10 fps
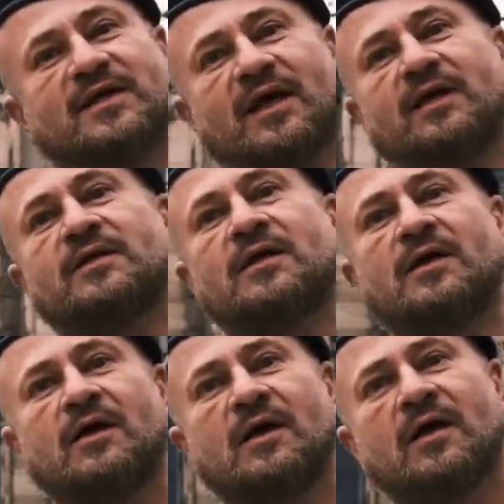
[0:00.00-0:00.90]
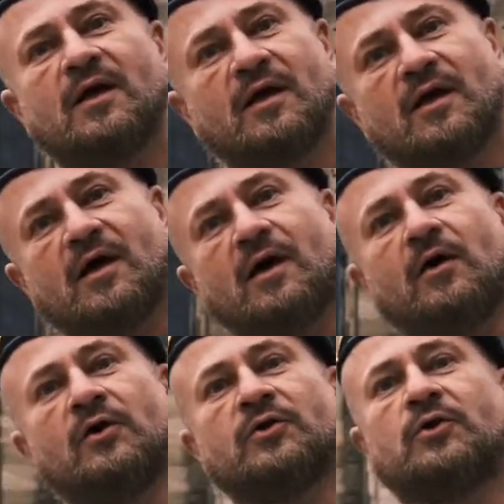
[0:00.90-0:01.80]
again
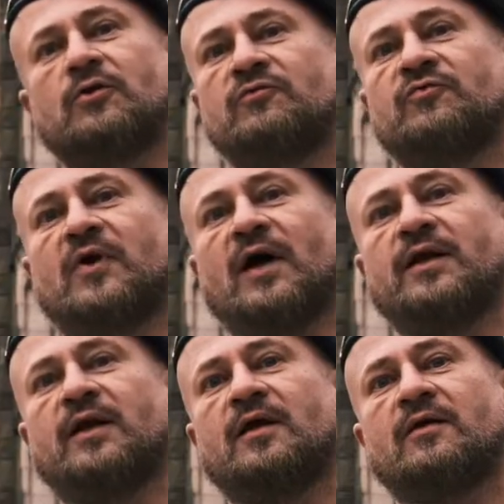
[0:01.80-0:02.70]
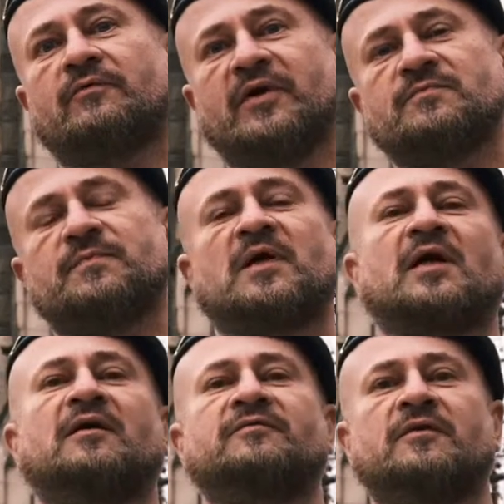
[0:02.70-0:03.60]
on Good Friday,
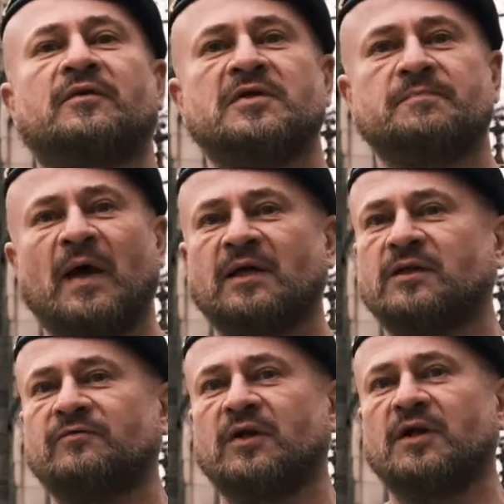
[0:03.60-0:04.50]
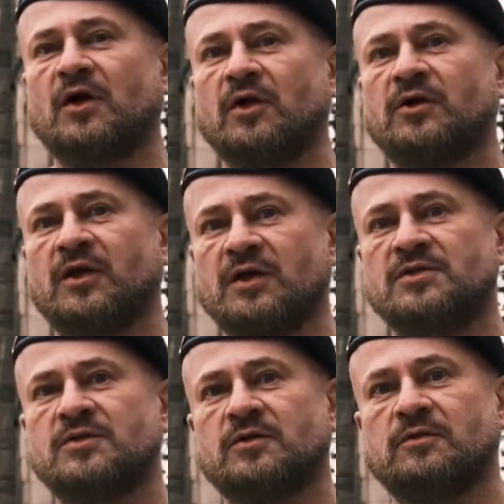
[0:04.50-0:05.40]
respectively on
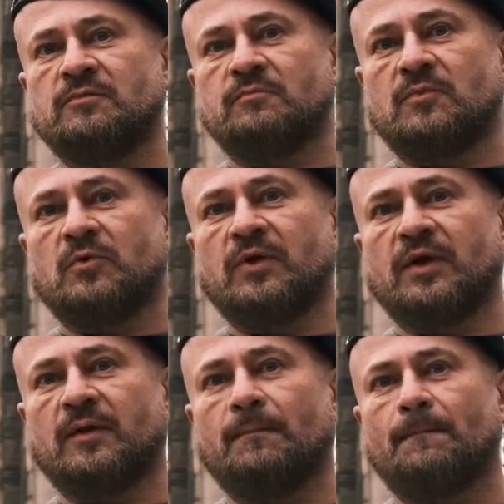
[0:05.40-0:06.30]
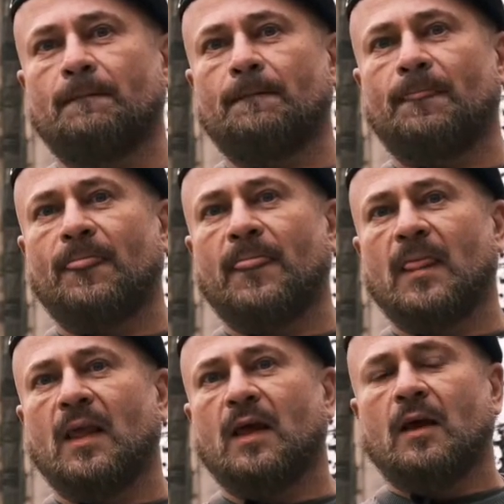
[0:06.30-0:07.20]
Easter morning.
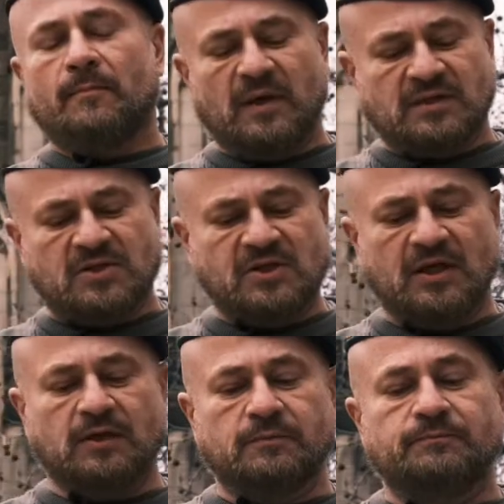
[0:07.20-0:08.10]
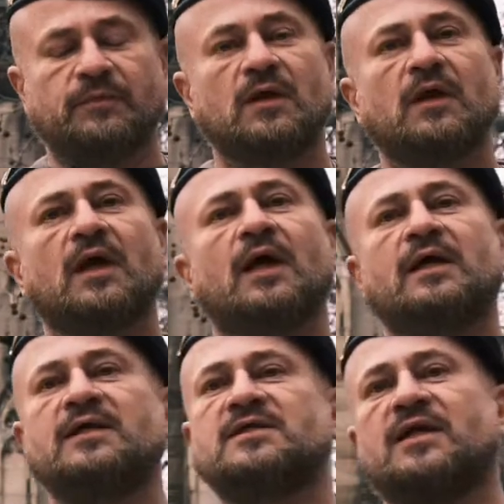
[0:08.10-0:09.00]
But still,
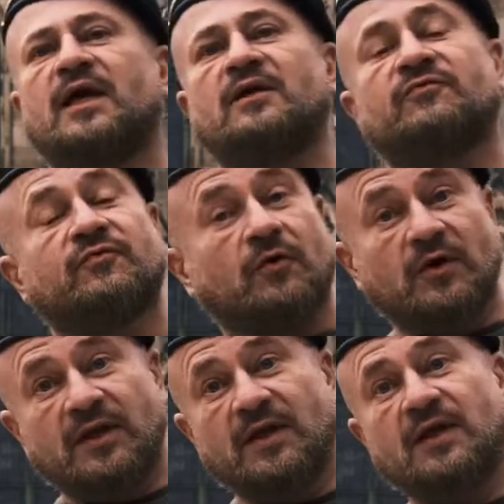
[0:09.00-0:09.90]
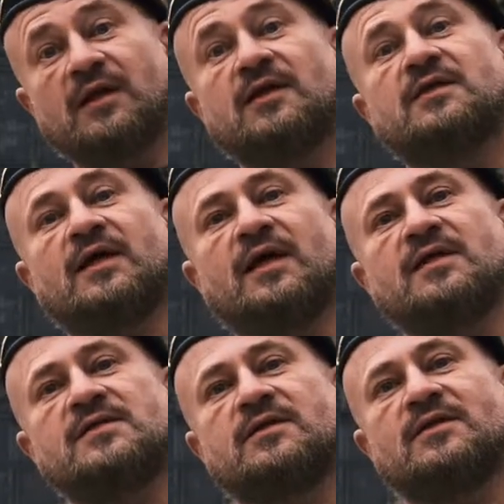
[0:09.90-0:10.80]
he stayed 40
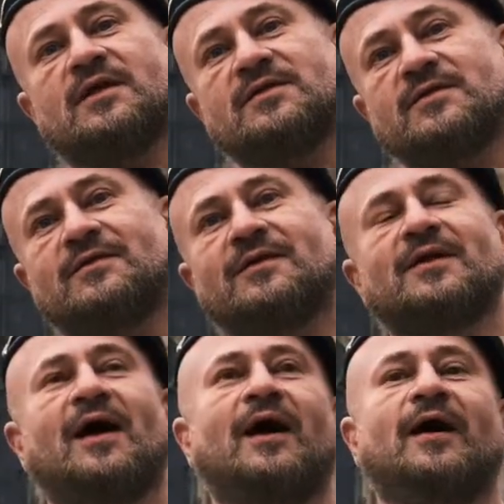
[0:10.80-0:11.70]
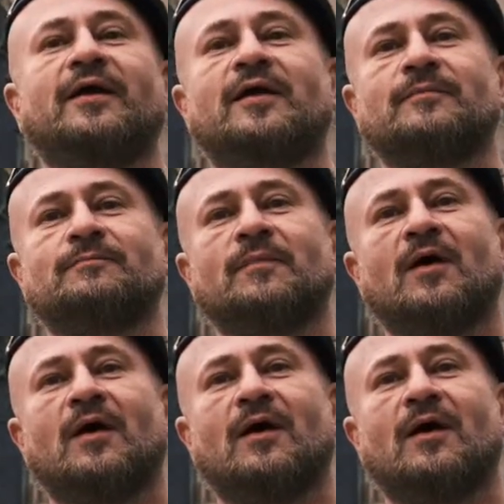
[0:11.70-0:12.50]
days in the desert, and I am